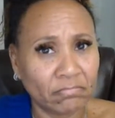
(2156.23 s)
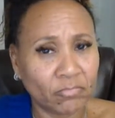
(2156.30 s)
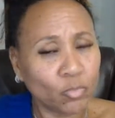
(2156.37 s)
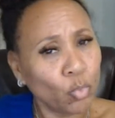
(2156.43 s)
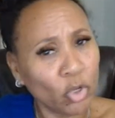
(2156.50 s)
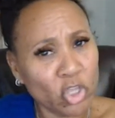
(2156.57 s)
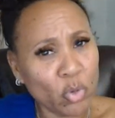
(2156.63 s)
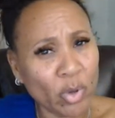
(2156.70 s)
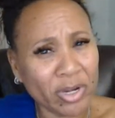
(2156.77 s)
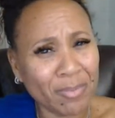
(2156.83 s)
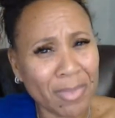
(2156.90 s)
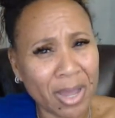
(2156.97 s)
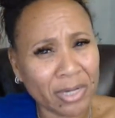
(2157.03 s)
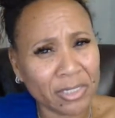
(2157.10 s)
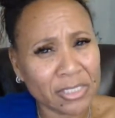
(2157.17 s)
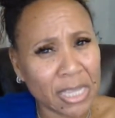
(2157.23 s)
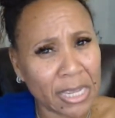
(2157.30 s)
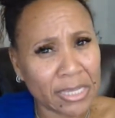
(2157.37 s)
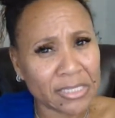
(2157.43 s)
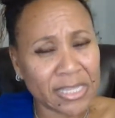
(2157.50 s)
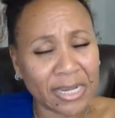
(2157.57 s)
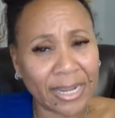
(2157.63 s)
Wouldn't you want to
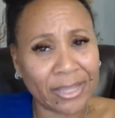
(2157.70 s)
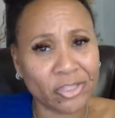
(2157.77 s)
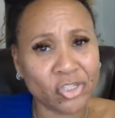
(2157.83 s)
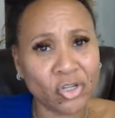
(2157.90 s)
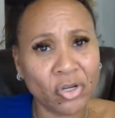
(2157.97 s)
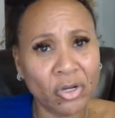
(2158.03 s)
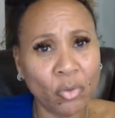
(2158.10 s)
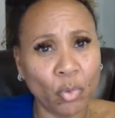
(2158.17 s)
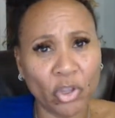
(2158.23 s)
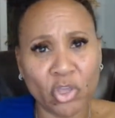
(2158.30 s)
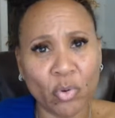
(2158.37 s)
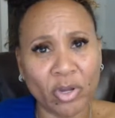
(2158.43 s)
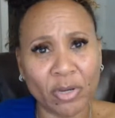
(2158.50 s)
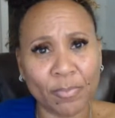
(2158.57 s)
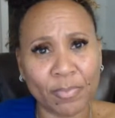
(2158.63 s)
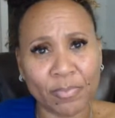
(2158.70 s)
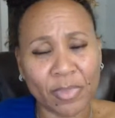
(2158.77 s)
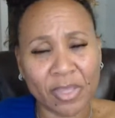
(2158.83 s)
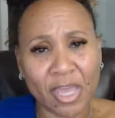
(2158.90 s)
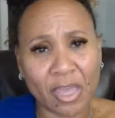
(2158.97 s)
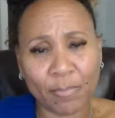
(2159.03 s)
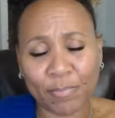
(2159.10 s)
monetize that answer? Wouldn't you want
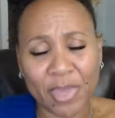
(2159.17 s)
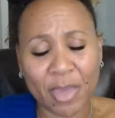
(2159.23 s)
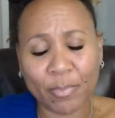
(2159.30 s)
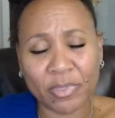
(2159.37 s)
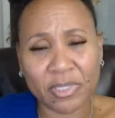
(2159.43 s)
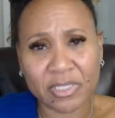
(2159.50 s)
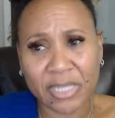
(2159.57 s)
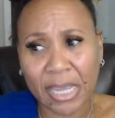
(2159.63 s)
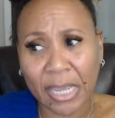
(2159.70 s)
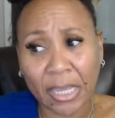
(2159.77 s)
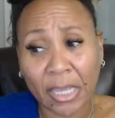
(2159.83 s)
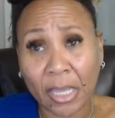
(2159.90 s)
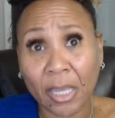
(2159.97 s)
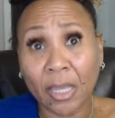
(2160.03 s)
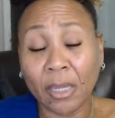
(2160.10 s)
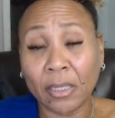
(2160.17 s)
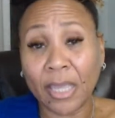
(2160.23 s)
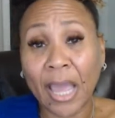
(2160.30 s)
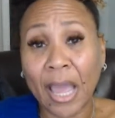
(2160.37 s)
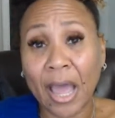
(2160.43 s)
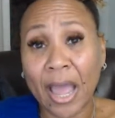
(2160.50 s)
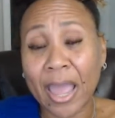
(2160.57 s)
to be able to say,
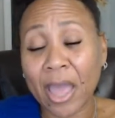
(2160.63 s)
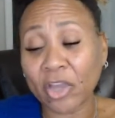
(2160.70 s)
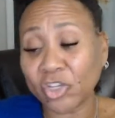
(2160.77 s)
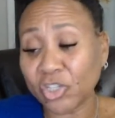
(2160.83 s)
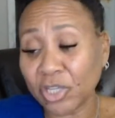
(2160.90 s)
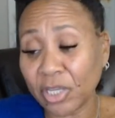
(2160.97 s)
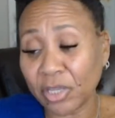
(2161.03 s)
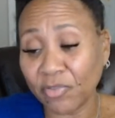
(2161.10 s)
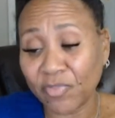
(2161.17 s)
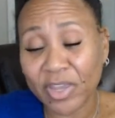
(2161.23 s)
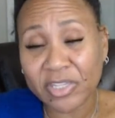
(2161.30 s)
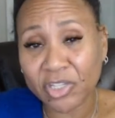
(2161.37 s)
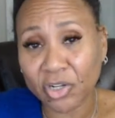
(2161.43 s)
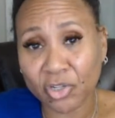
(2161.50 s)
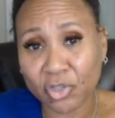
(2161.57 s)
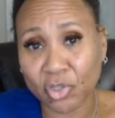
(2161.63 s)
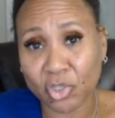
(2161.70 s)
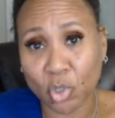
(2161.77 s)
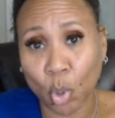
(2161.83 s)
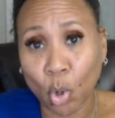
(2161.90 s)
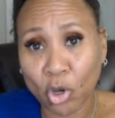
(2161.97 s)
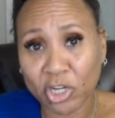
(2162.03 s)
yeah, I actually invested into this
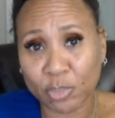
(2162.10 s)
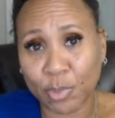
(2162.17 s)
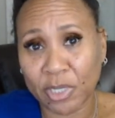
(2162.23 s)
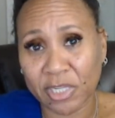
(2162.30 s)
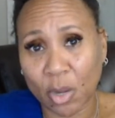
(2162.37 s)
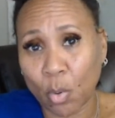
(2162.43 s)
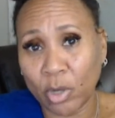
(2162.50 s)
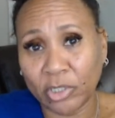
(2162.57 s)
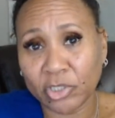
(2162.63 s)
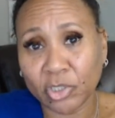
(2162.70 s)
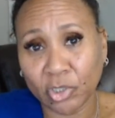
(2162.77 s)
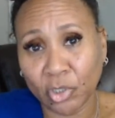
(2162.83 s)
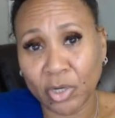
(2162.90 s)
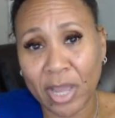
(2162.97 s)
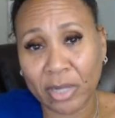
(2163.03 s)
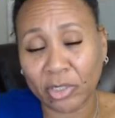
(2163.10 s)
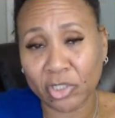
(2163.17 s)
course because I wanted to learn how to